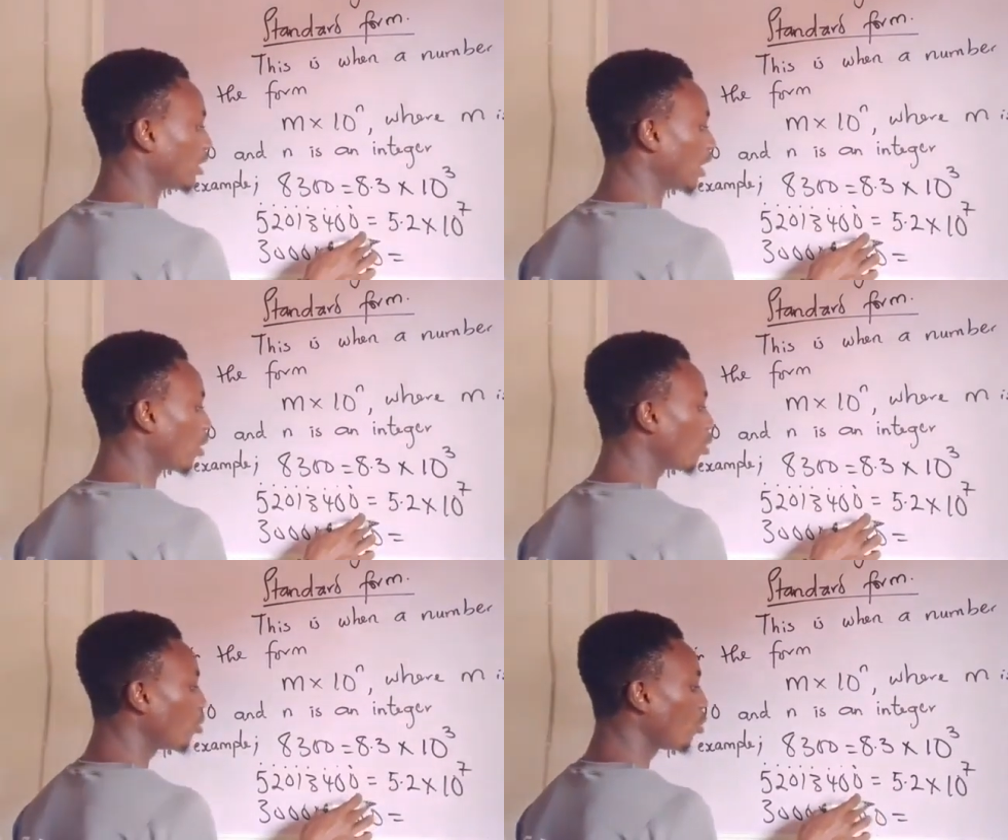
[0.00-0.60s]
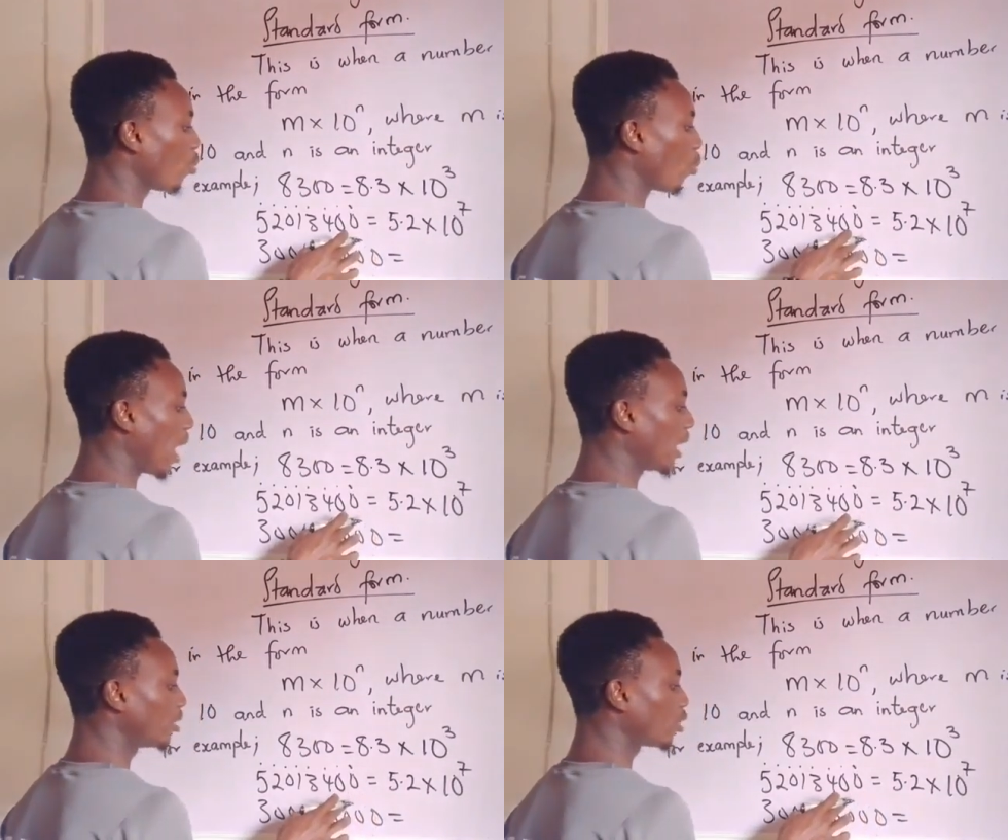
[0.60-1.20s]
0,
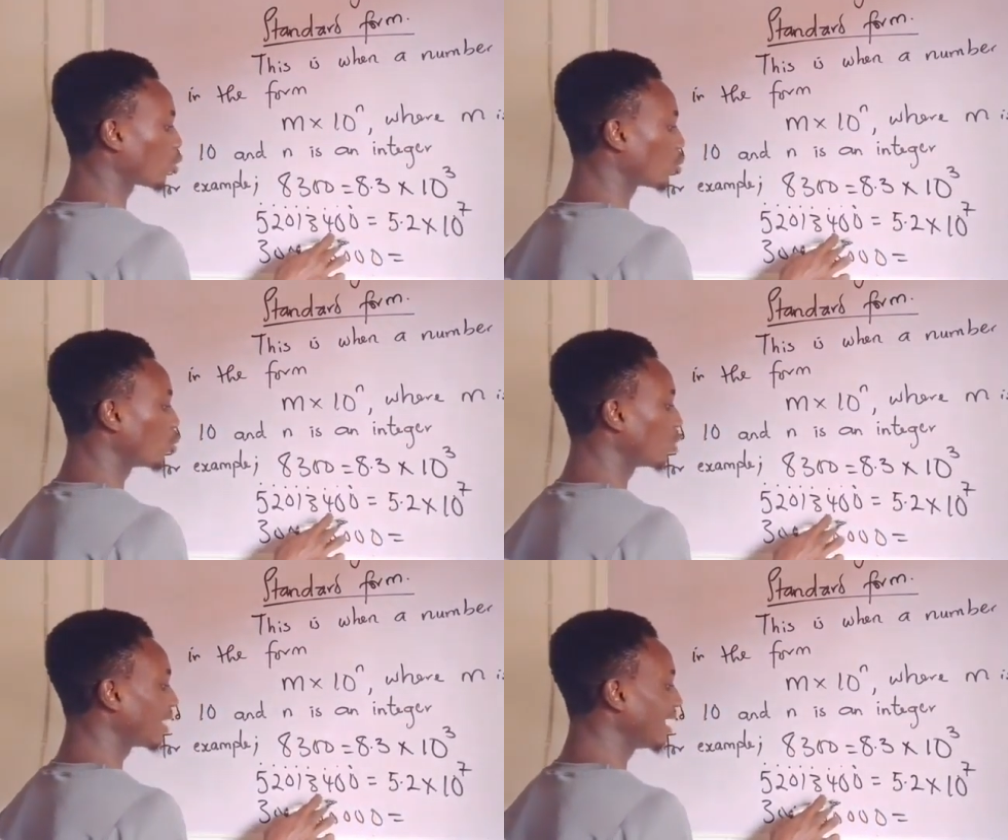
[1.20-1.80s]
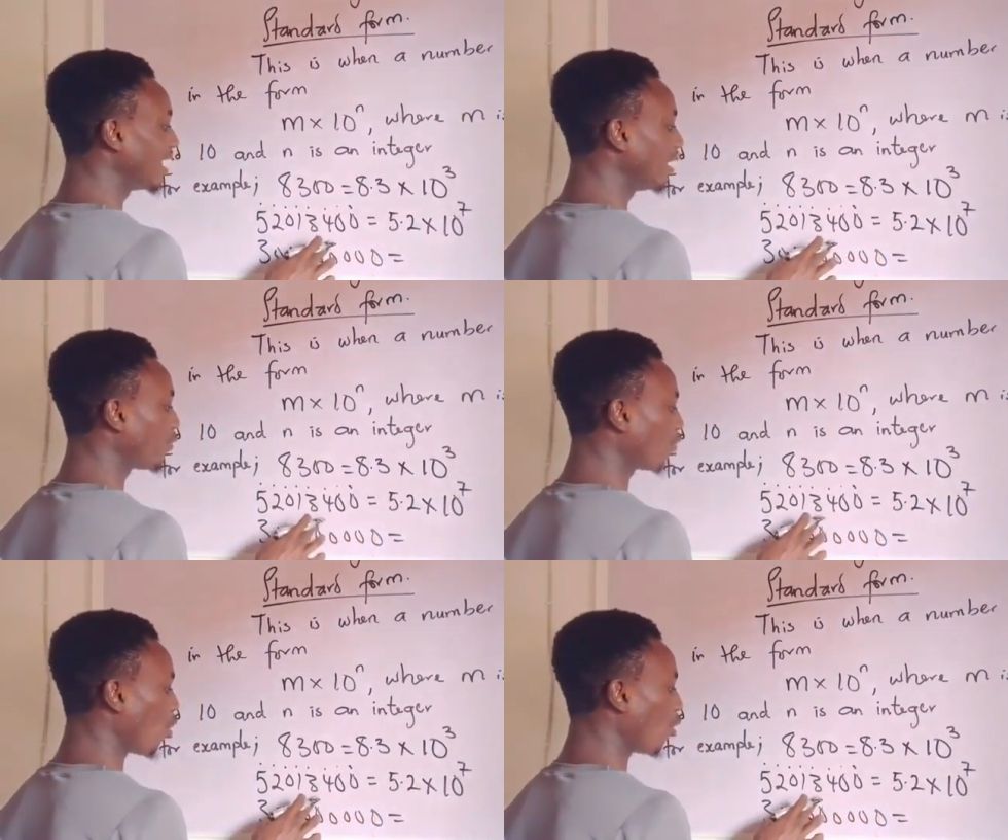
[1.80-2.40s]
1, 2, 3,
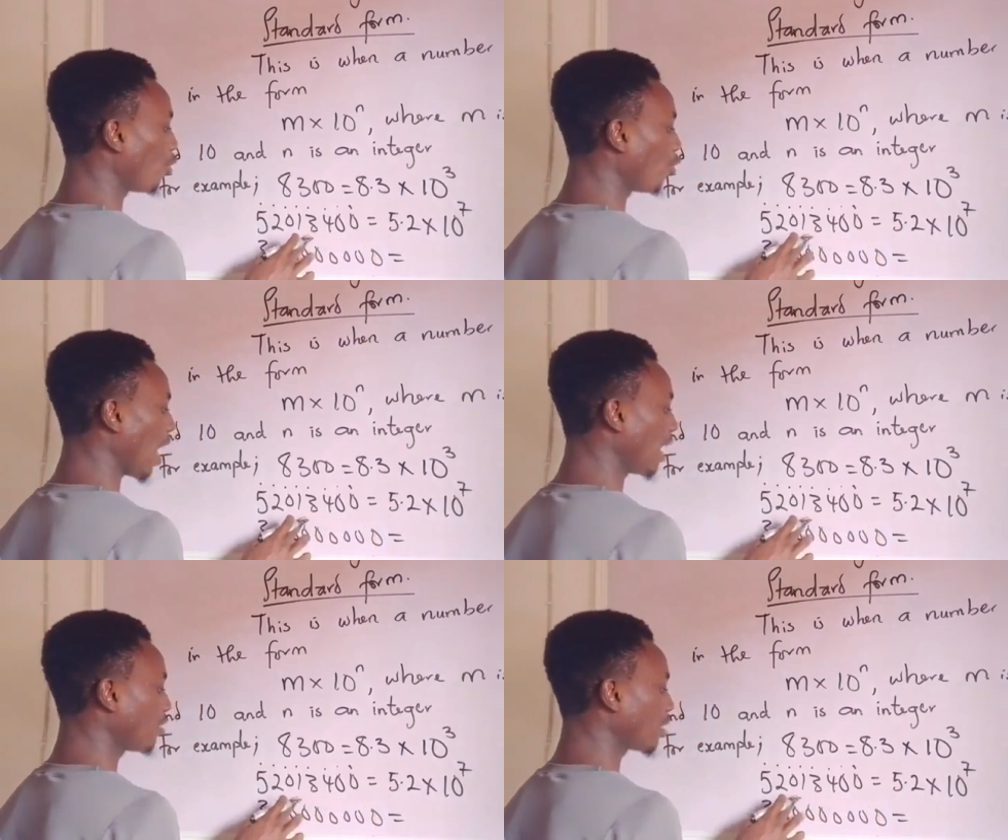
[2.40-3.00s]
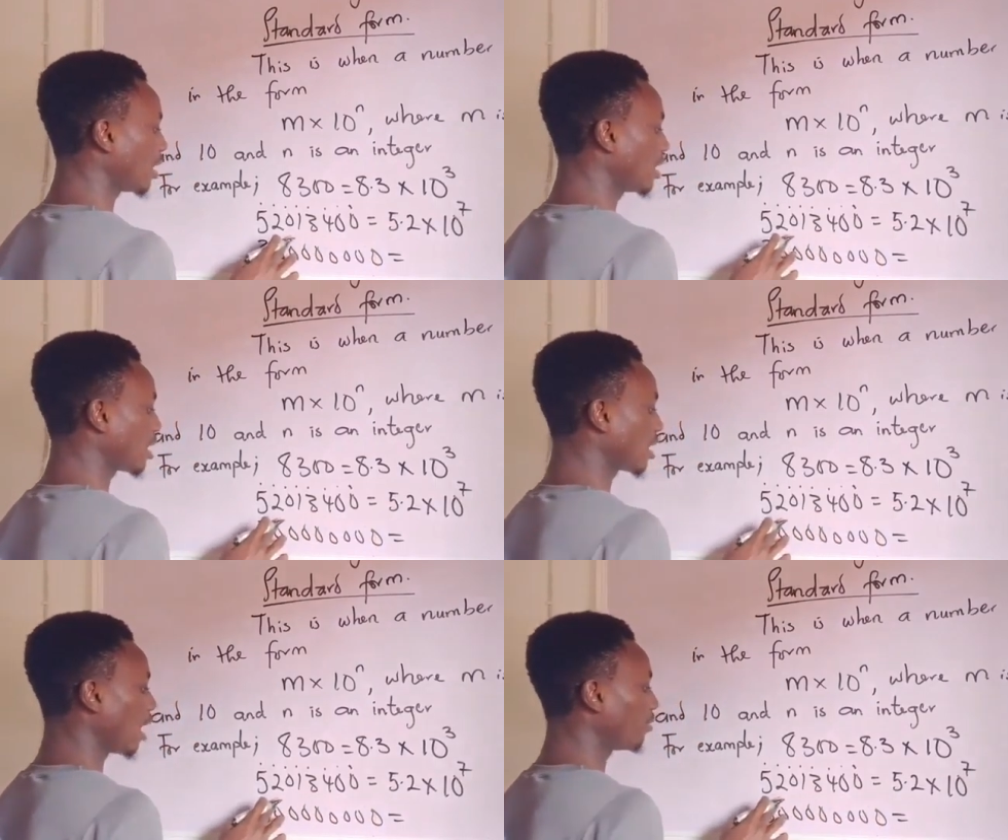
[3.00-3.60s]
4, 5, 6,
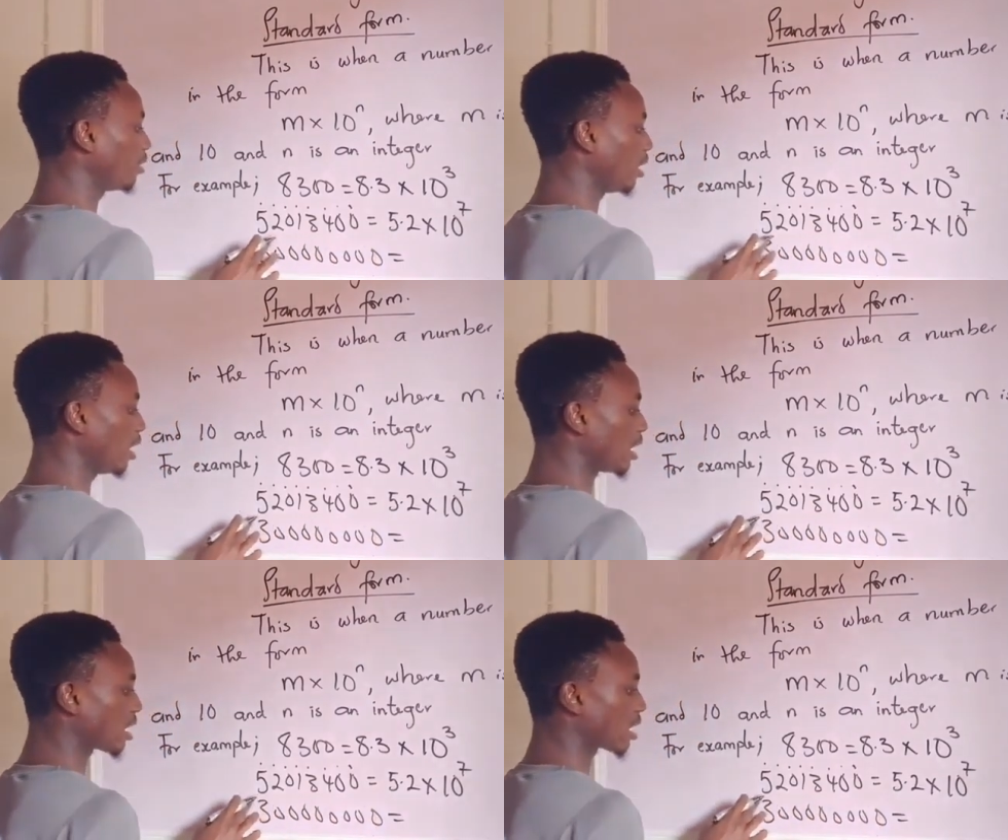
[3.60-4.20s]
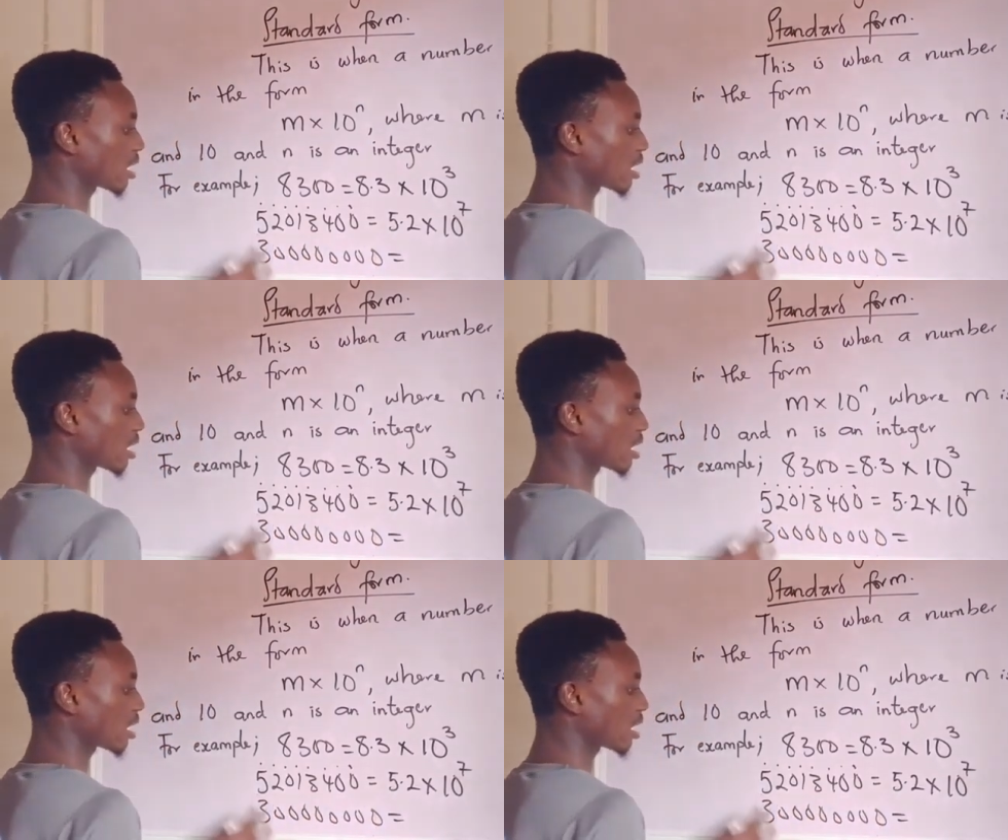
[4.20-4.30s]
7, 8.